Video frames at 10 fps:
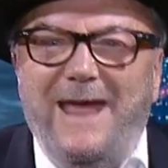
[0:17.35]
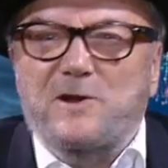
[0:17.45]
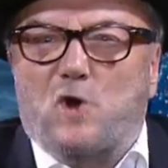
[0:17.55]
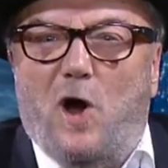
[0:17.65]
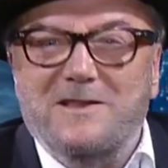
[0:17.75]

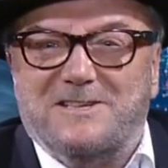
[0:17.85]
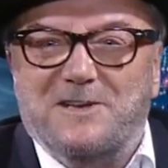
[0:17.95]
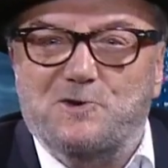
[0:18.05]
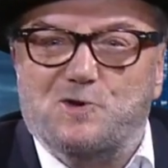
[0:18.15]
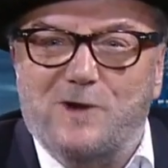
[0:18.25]
in
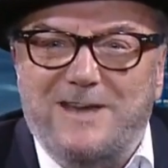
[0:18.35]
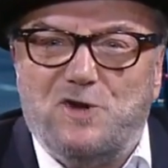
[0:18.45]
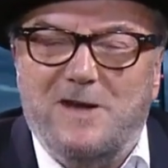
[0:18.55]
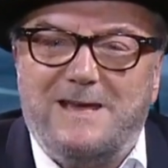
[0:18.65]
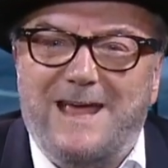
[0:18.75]

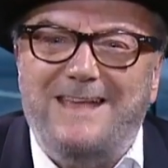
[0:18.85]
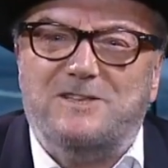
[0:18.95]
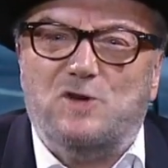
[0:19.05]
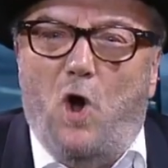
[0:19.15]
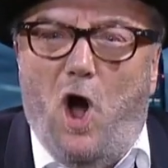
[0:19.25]
concentration
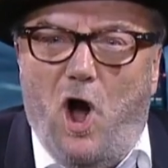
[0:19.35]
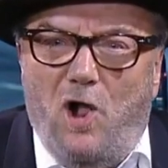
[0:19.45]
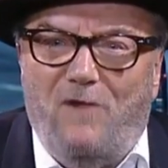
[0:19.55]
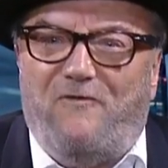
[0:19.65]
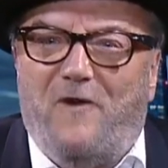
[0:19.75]
camps. It's
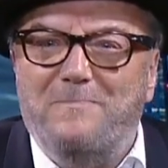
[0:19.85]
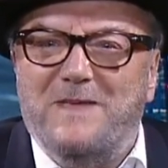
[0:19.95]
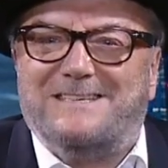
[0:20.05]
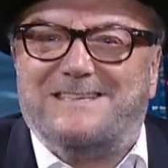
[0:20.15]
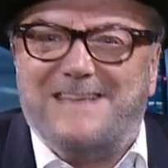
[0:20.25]
all
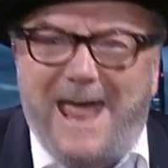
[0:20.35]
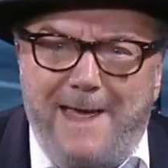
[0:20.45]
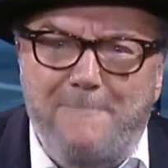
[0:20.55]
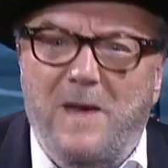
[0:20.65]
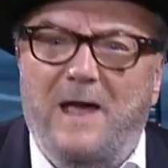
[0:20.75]
from the
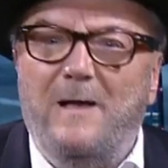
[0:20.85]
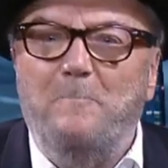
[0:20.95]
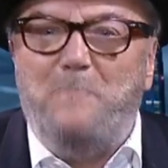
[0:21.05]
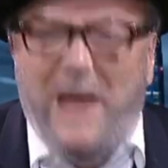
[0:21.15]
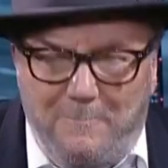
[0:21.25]
same
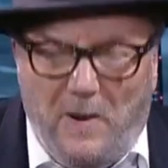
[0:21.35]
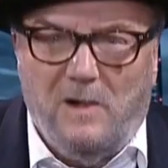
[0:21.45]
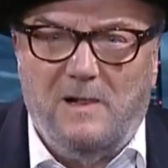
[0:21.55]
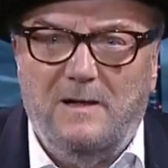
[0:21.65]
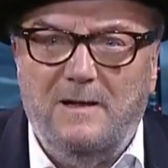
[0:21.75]

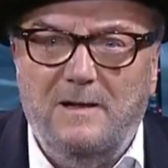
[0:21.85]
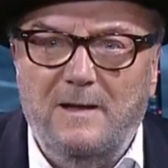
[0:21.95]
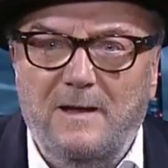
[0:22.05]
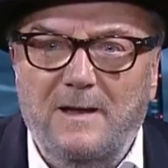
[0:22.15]
people.